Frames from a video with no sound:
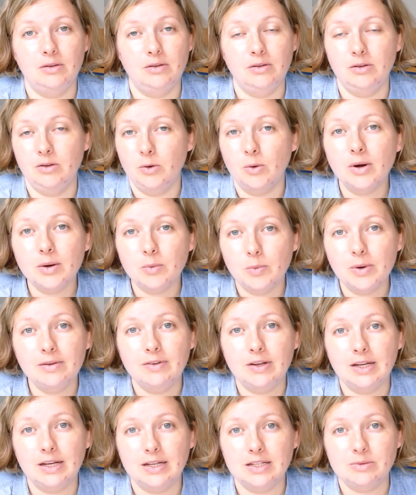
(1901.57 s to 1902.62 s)
your
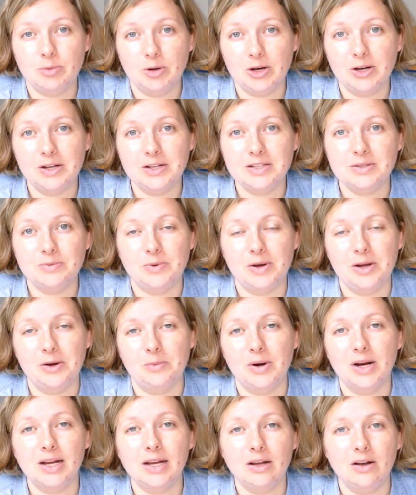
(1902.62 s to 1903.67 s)
weaving experience, what you're
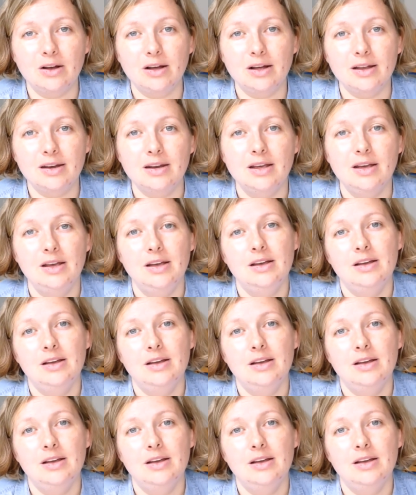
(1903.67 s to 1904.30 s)
working on,